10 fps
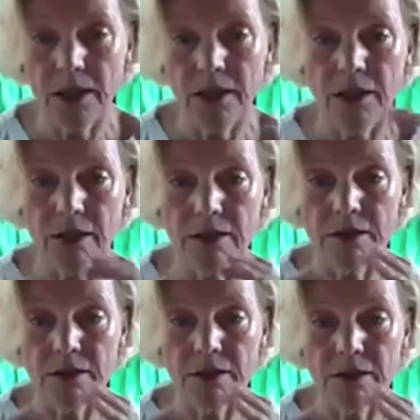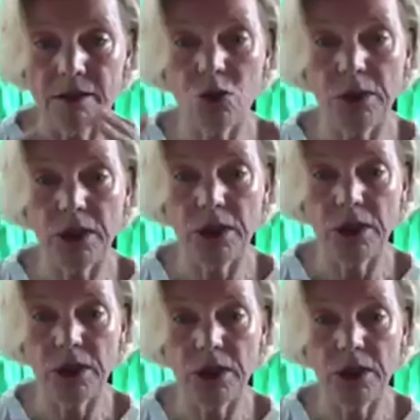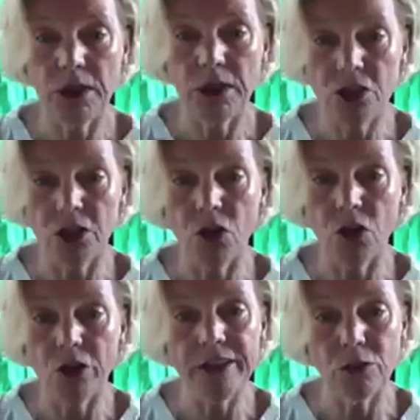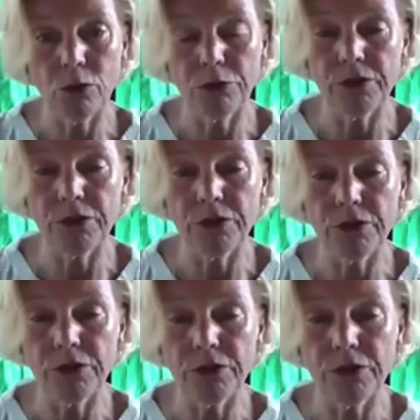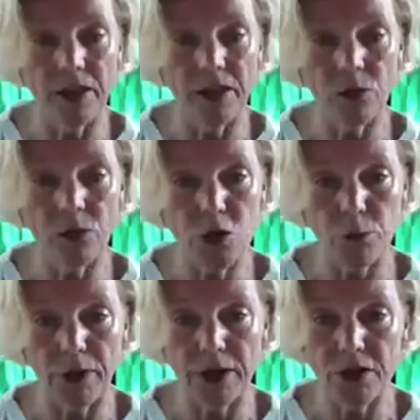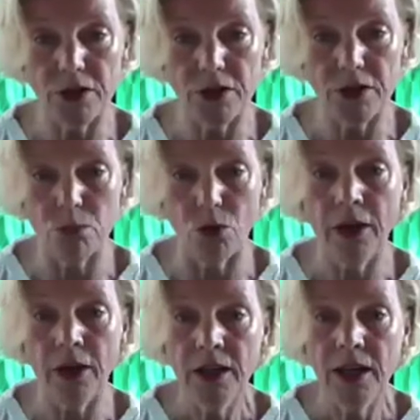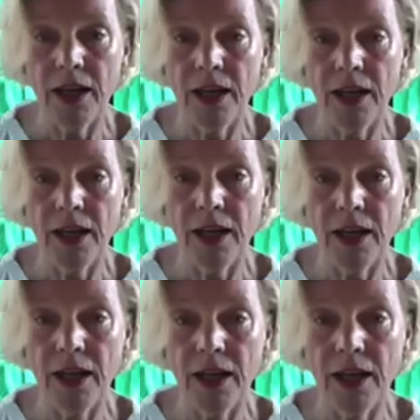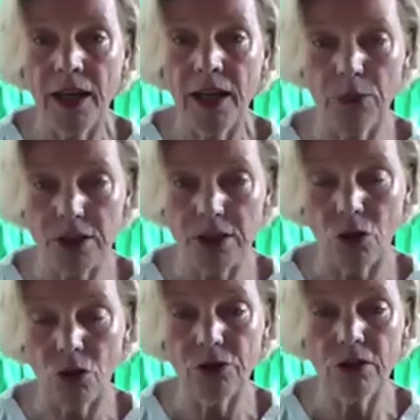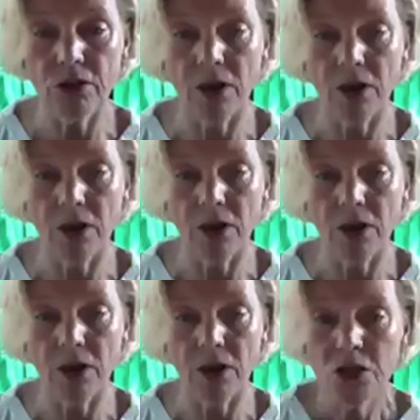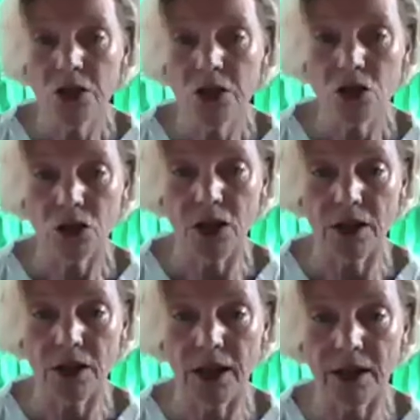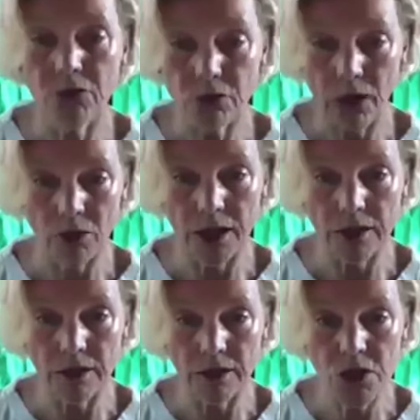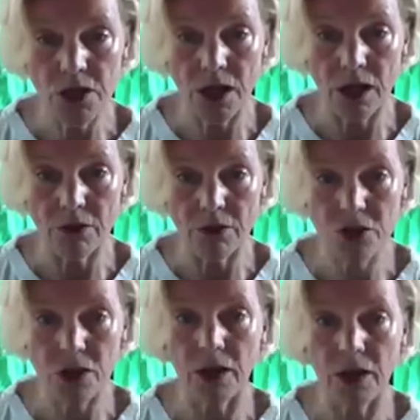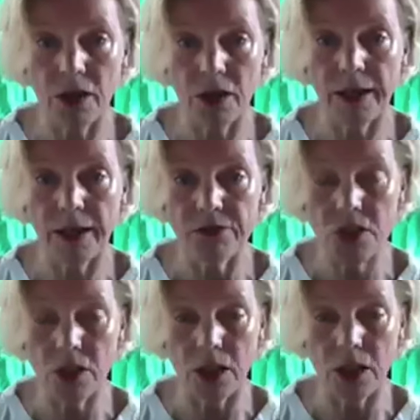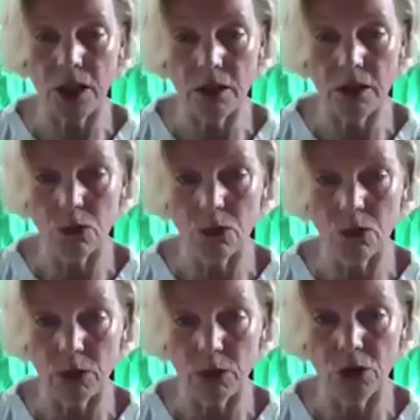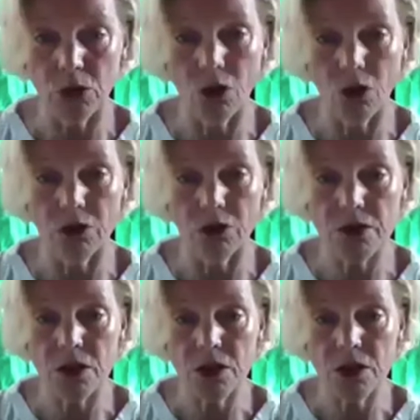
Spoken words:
that needs to be enlarged in order to feel more and to express more, and to stay present all the time so that they can regulate themselves, that they can stay in the window of tolerance.